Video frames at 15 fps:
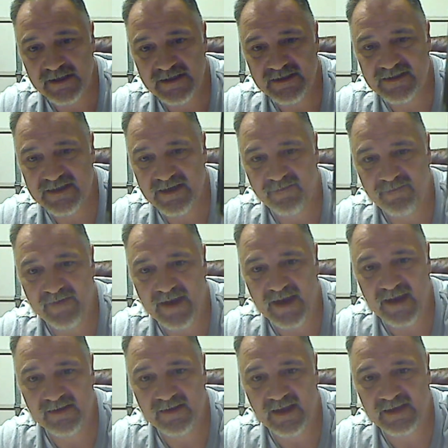You see a
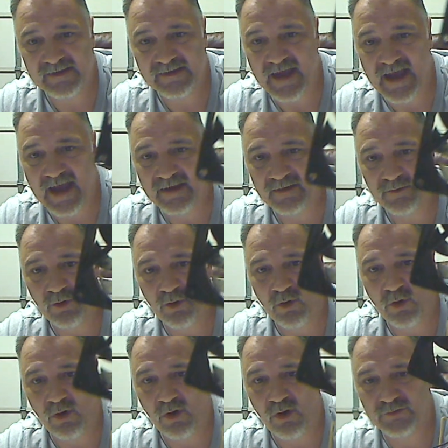fan like that,
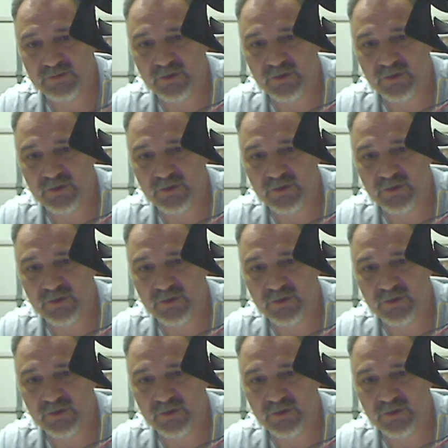all